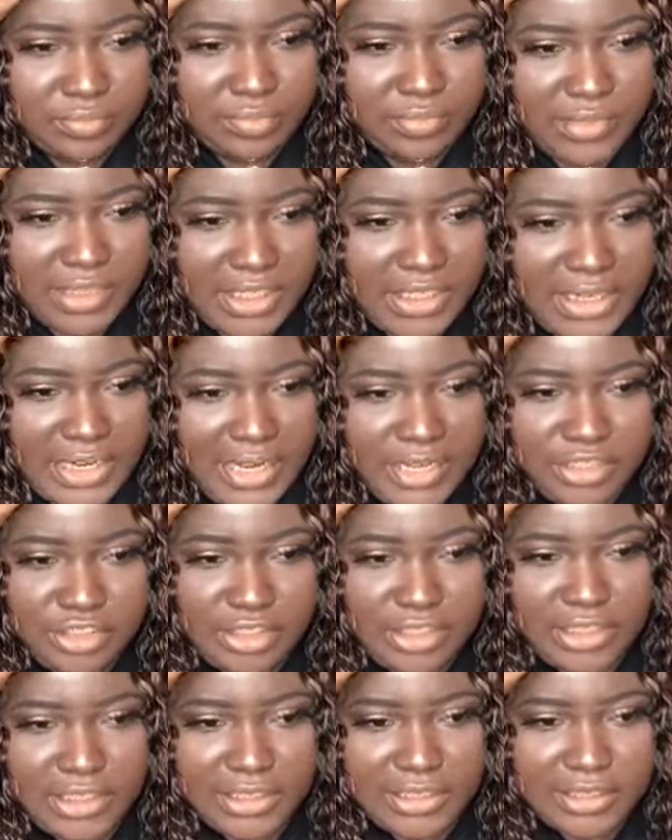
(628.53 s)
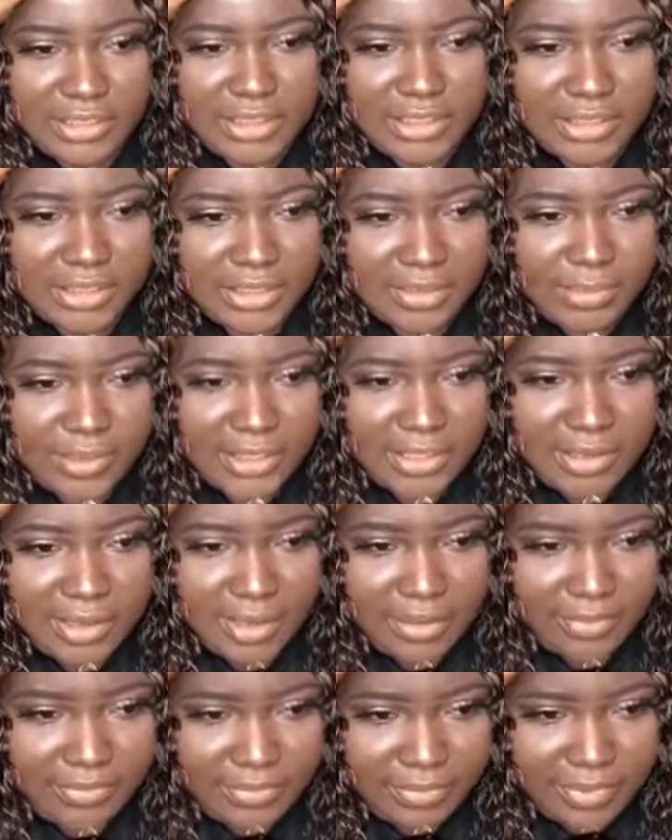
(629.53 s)
And I actually took the wig
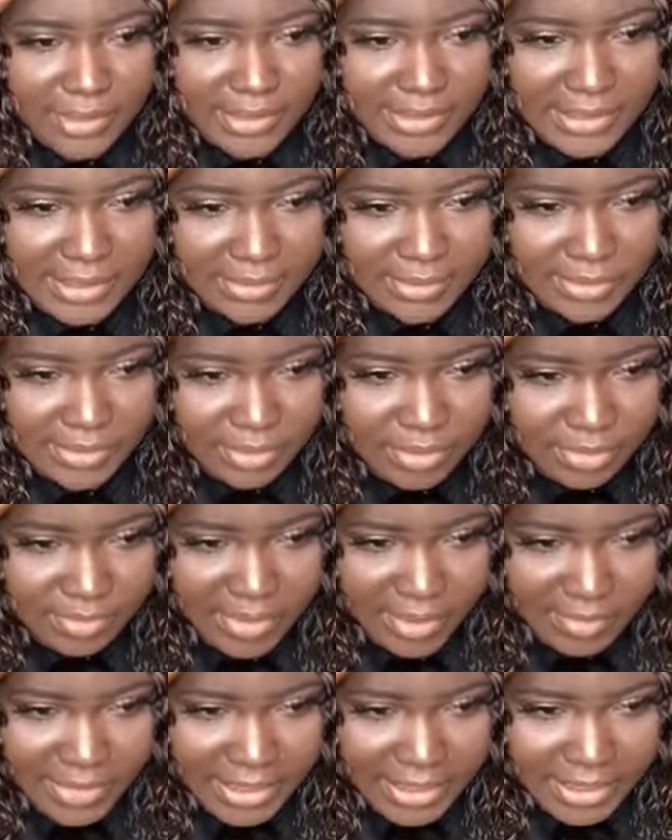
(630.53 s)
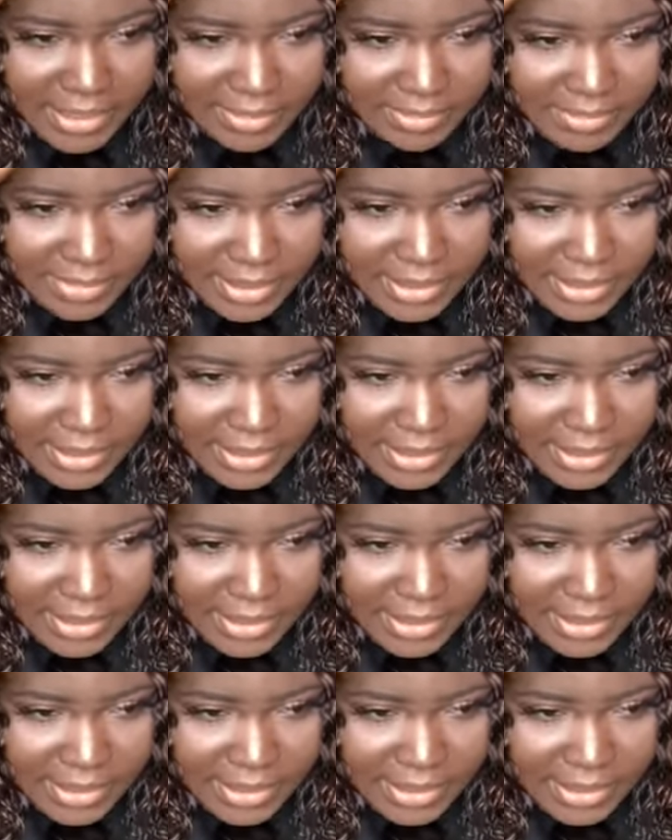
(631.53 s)
off whilst I was doing my makeup.